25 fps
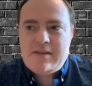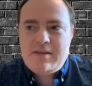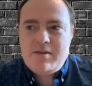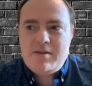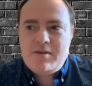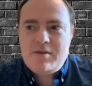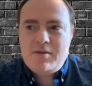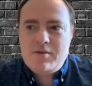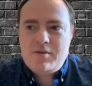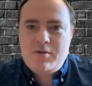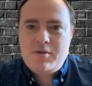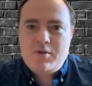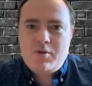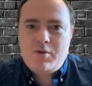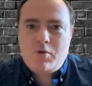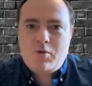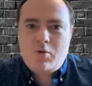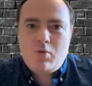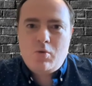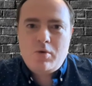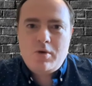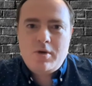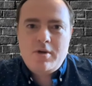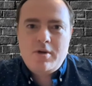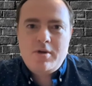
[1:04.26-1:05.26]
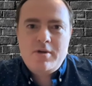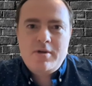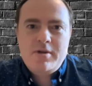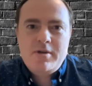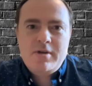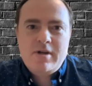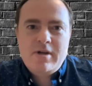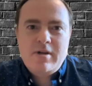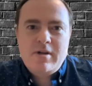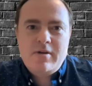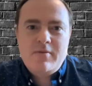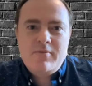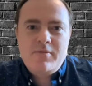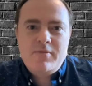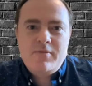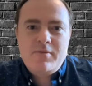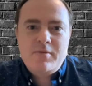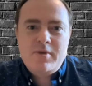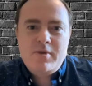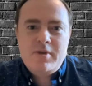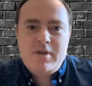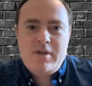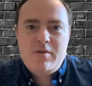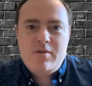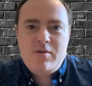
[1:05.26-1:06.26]
the core of
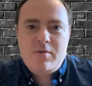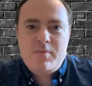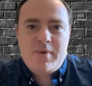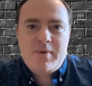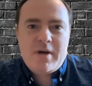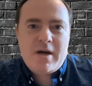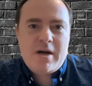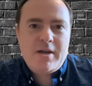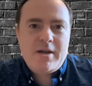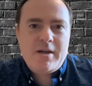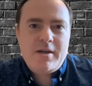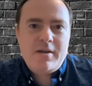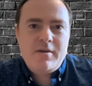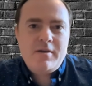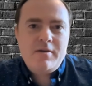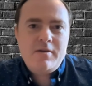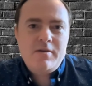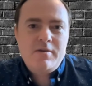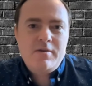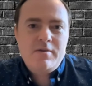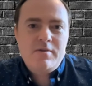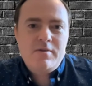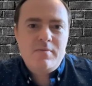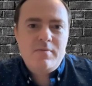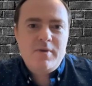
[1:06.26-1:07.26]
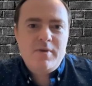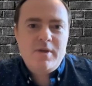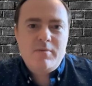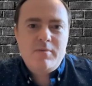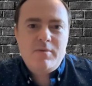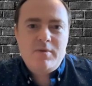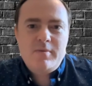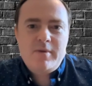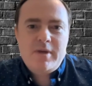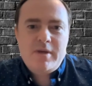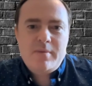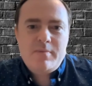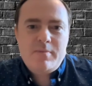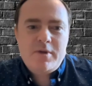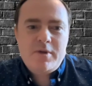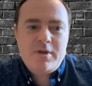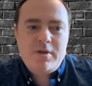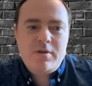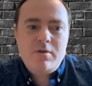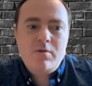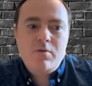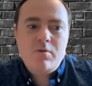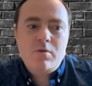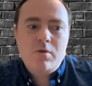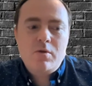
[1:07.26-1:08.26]
either buying to be able to make
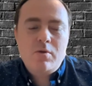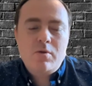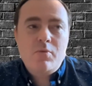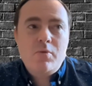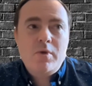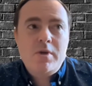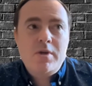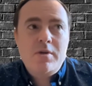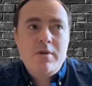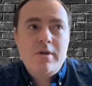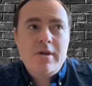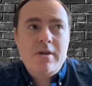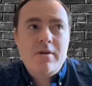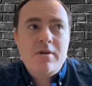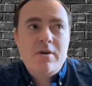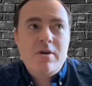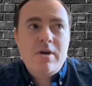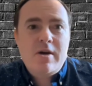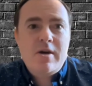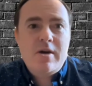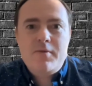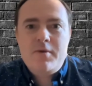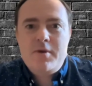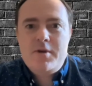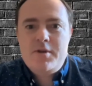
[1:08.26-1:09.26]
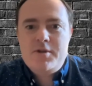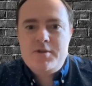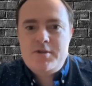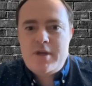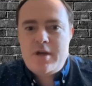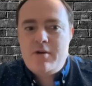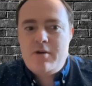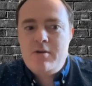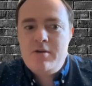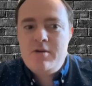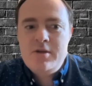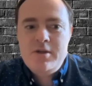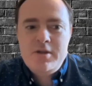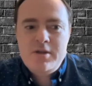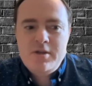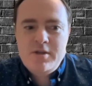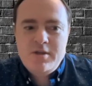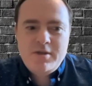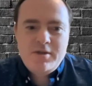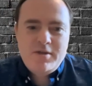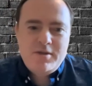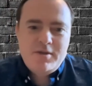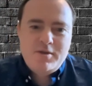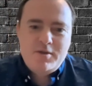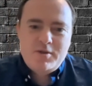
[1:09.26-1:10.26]
money or when you get an offer to sell.
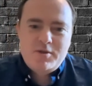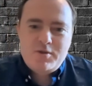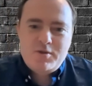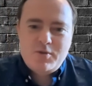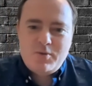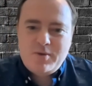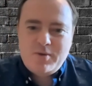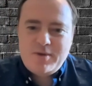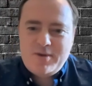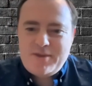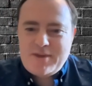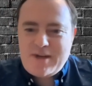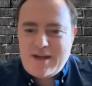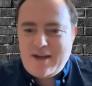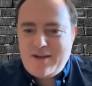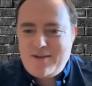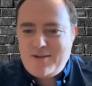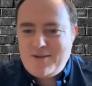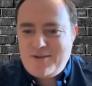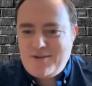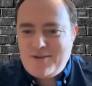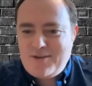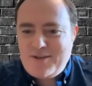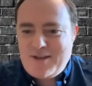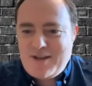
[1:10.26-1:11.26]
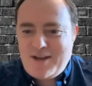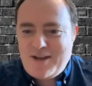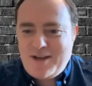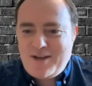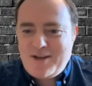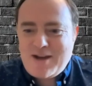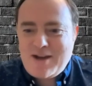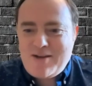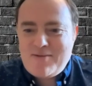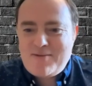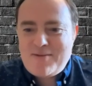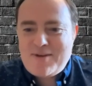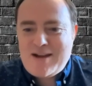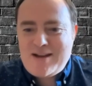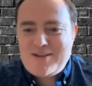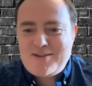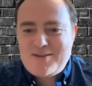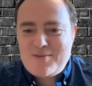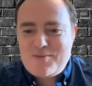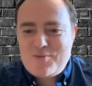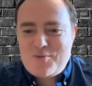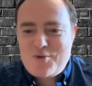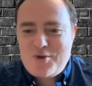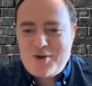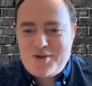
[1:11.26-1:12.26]
So with that, Leanne, I've got
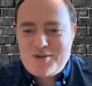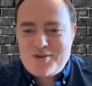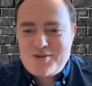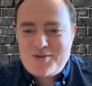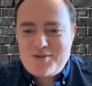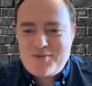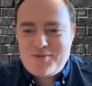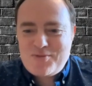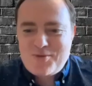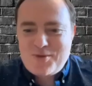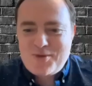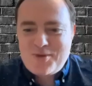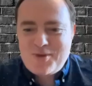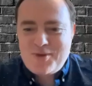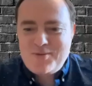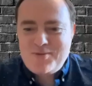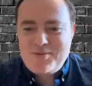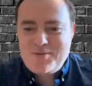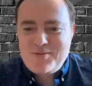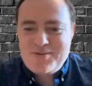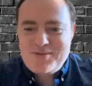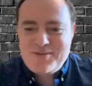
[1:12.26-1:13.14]
some questions for you.